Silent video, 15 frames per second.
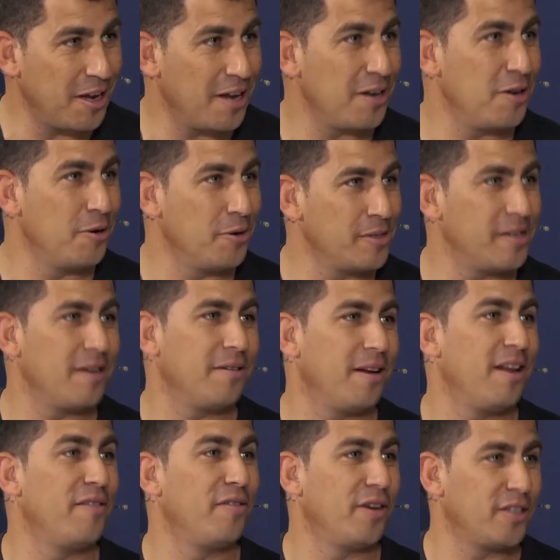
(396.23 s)
and use and
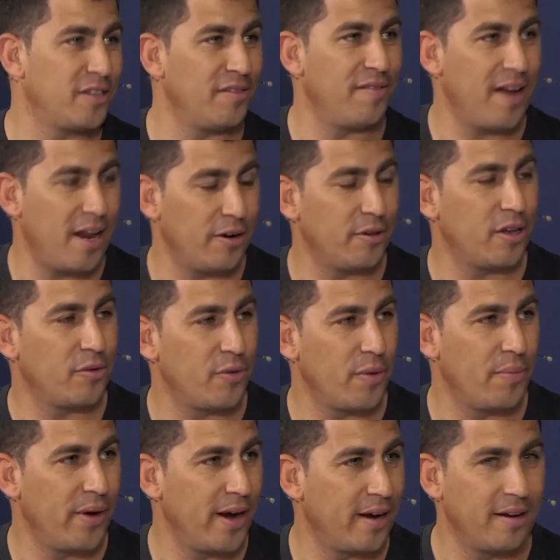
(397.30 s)
leverage the value that we
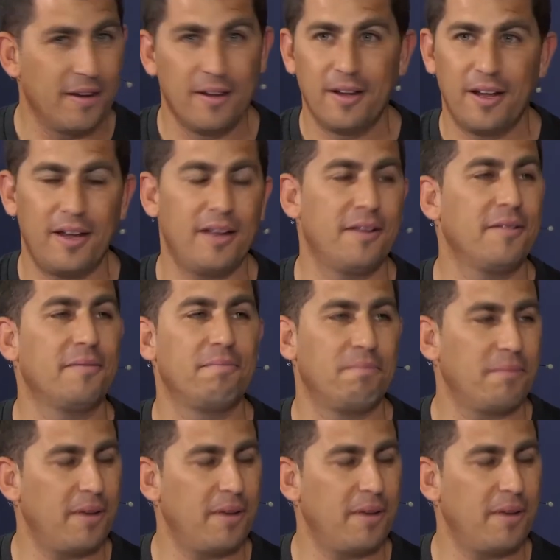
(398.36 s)
bring in,